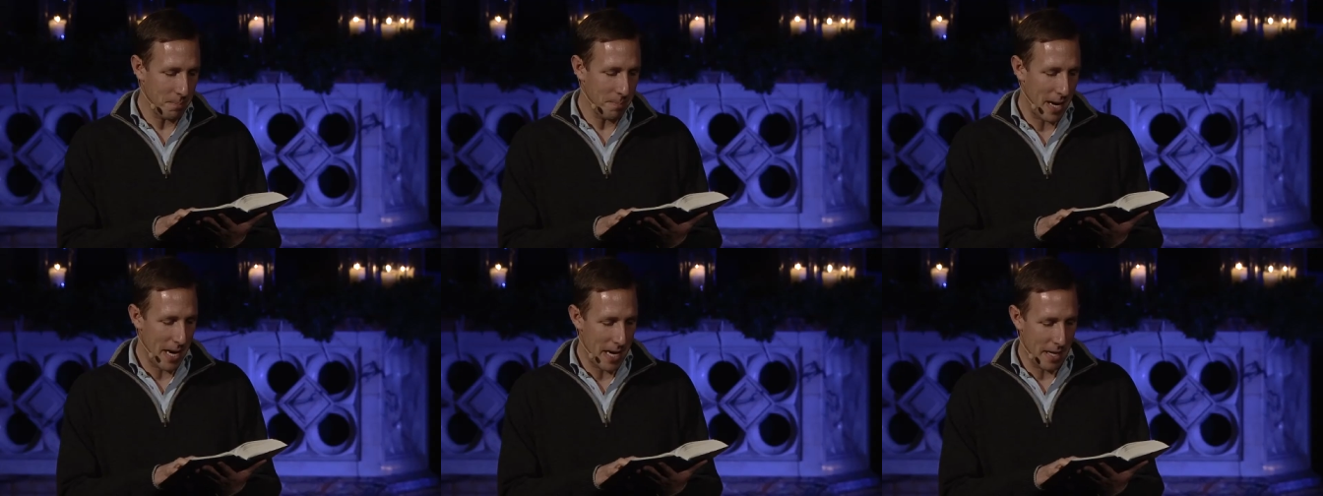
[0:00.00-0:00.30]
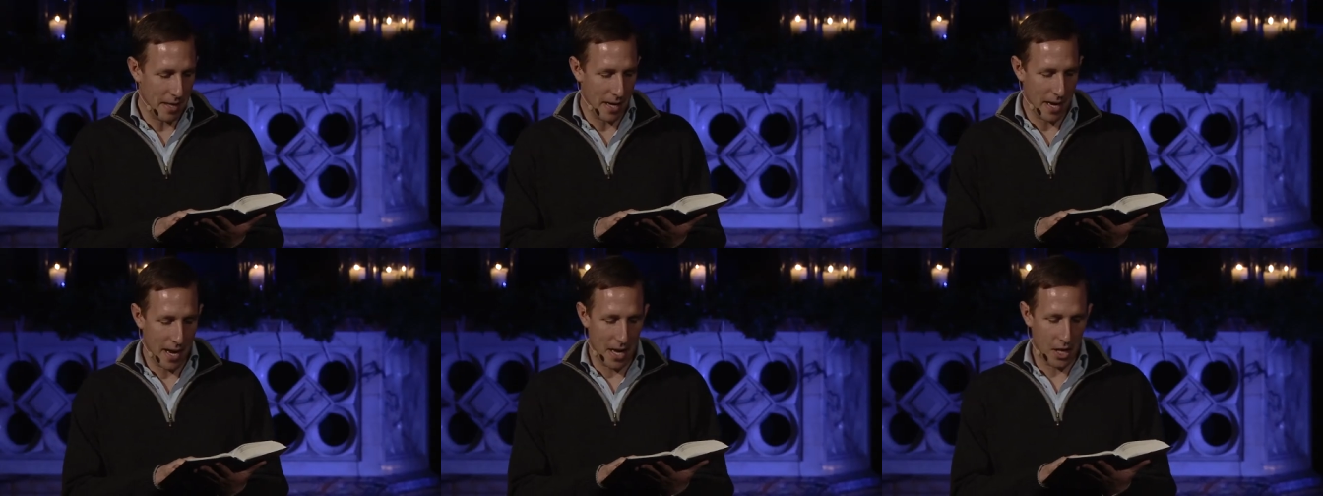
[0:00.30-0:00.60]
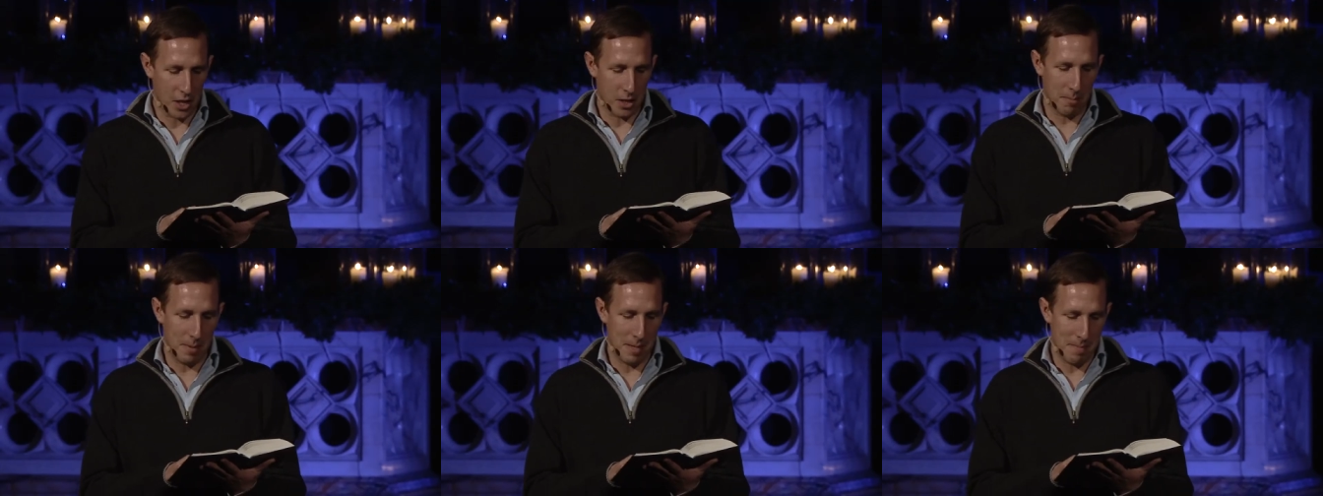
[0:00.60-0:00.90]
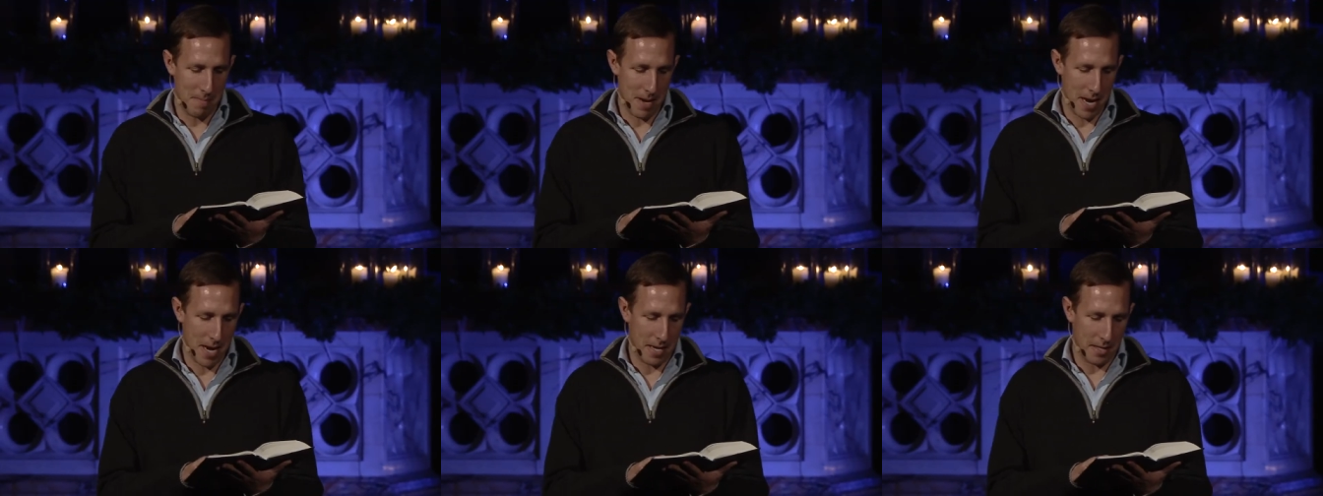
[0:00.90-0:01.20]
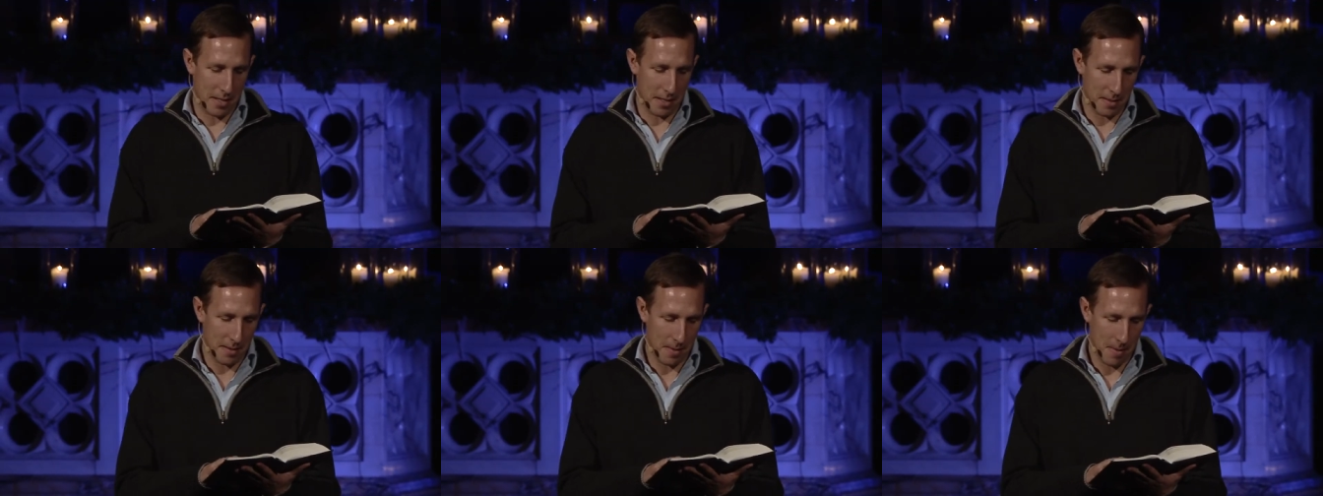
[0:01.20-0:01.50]
made that has been
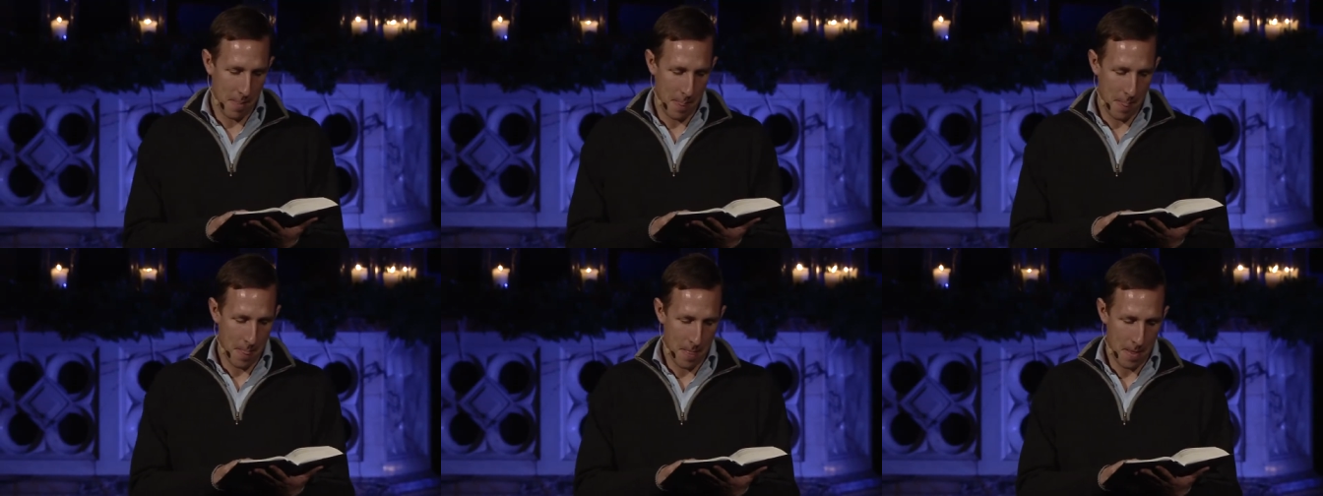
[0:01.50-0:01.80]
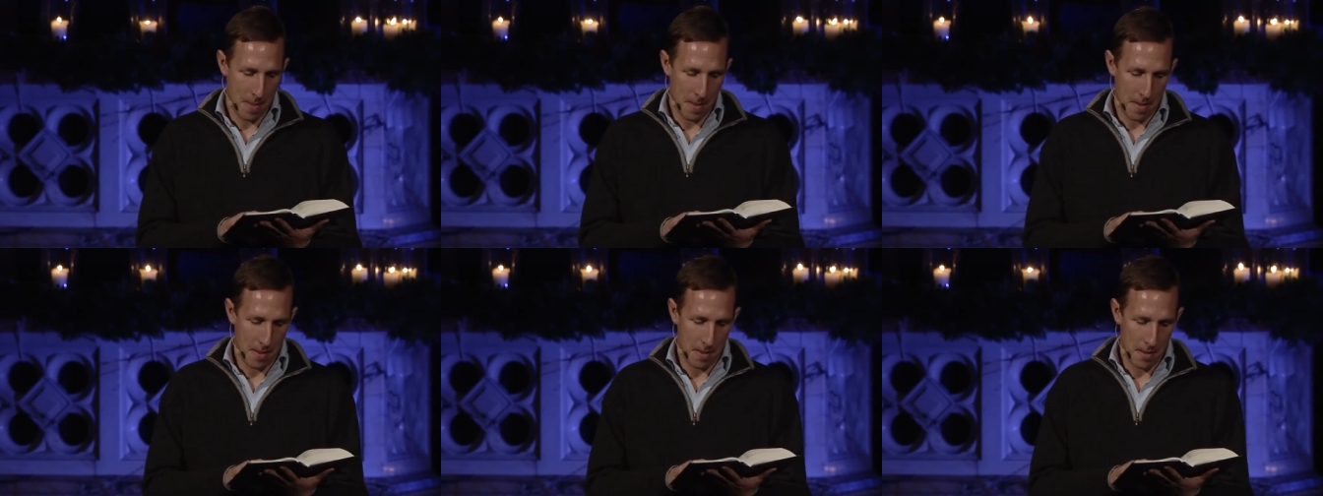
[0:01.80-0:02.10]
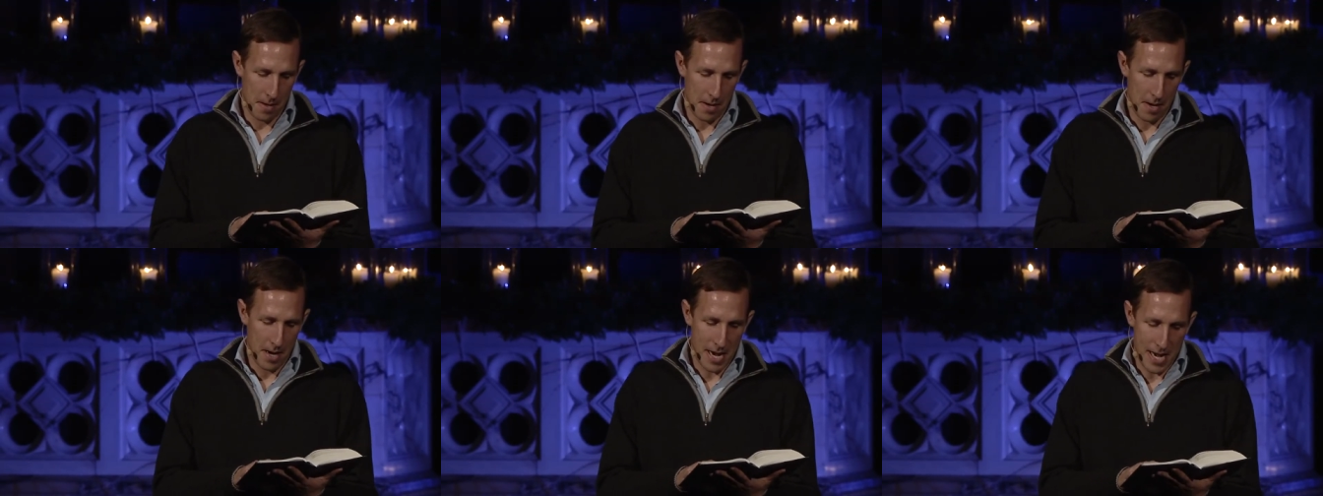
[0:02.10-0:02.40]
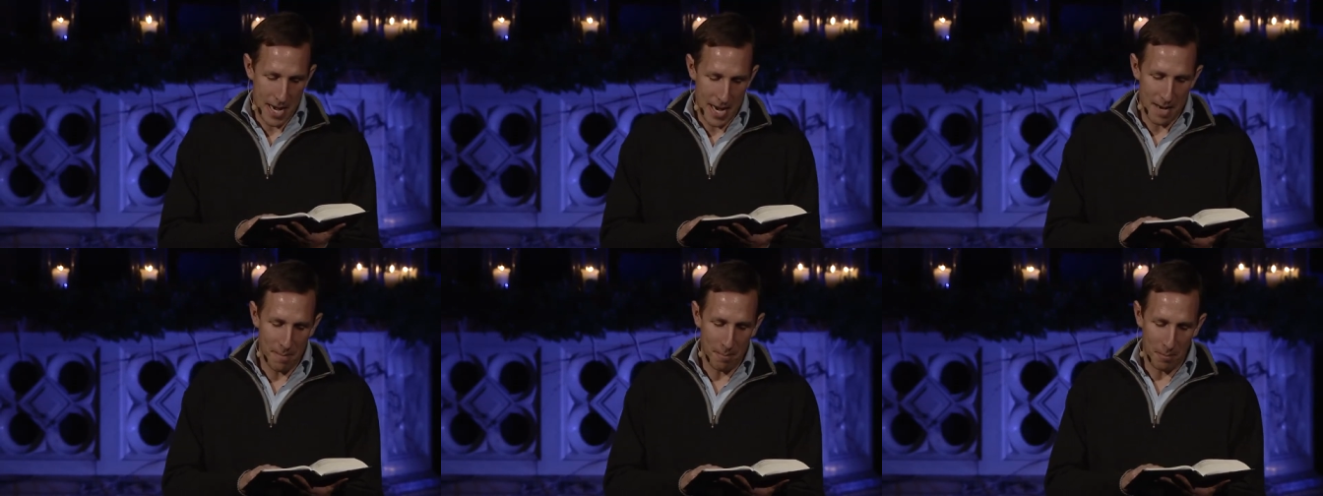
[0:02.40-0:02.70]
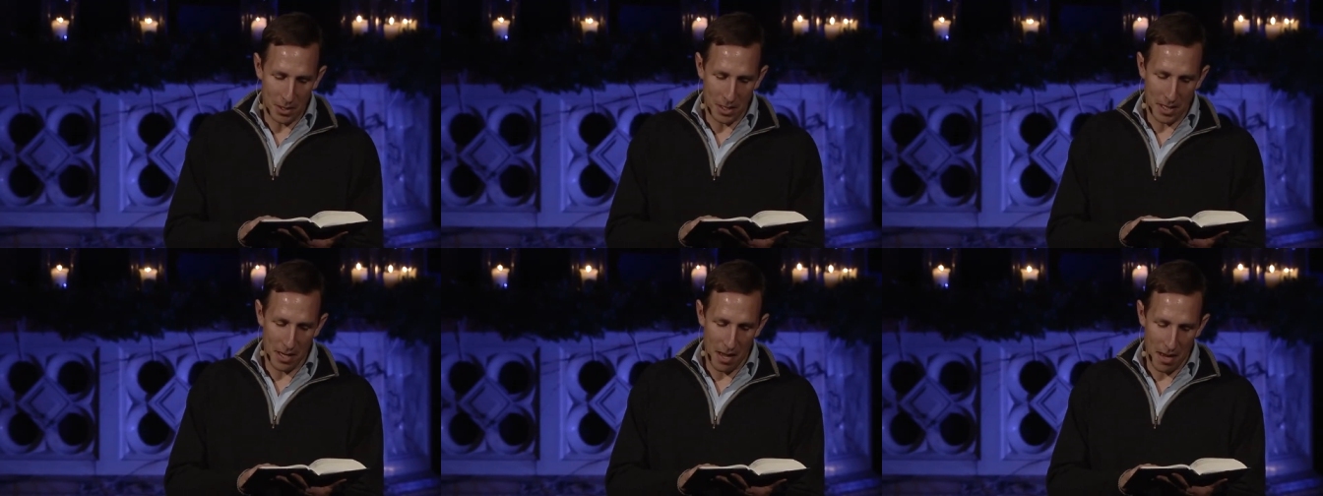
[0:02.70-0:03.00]
made. In him
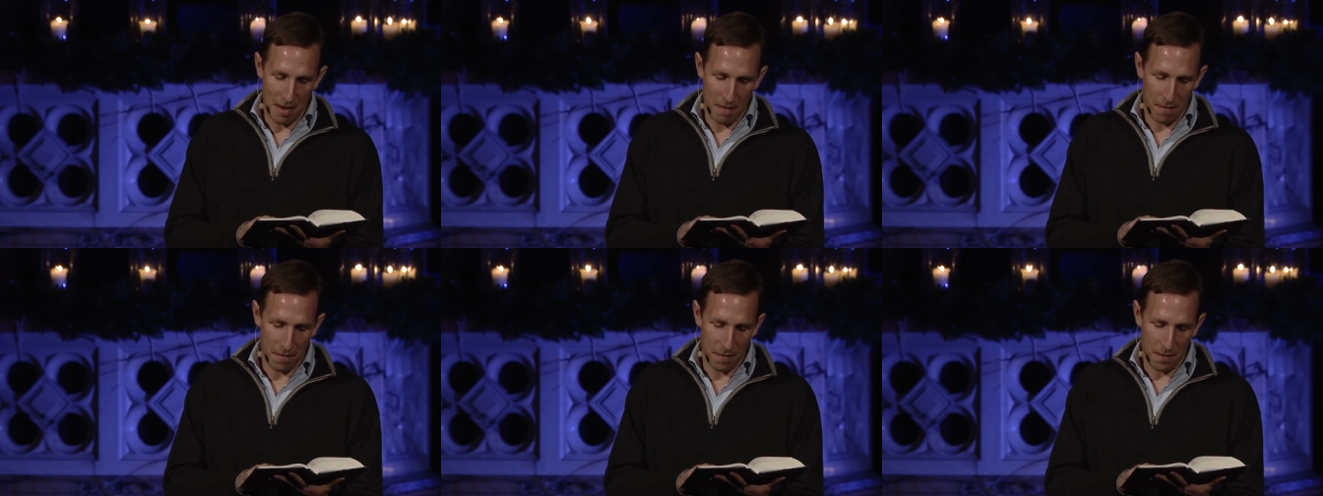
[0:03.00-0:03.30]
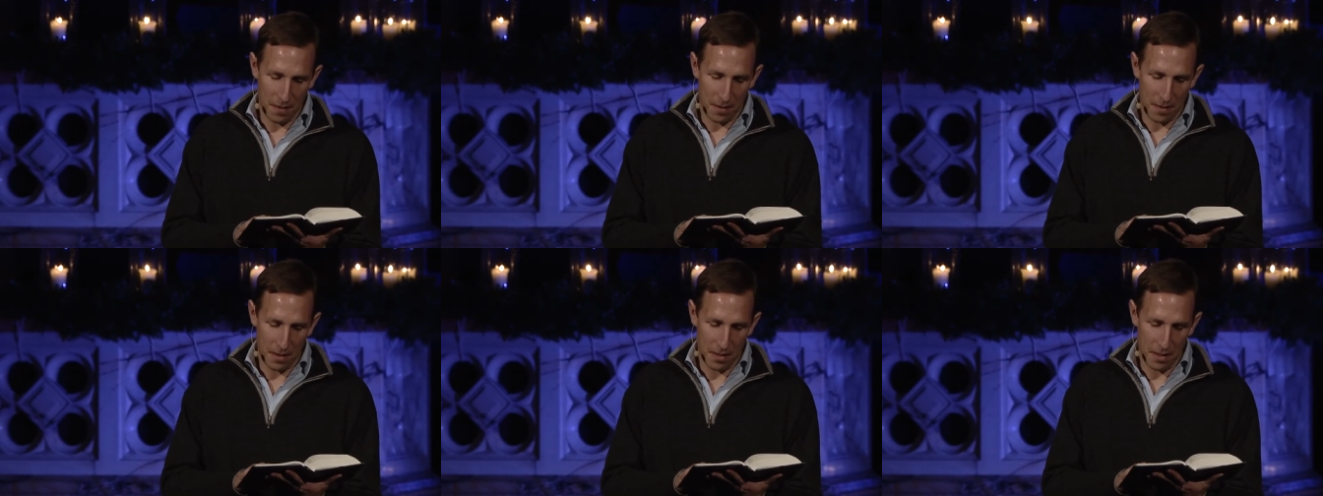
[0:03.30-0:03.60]
was life,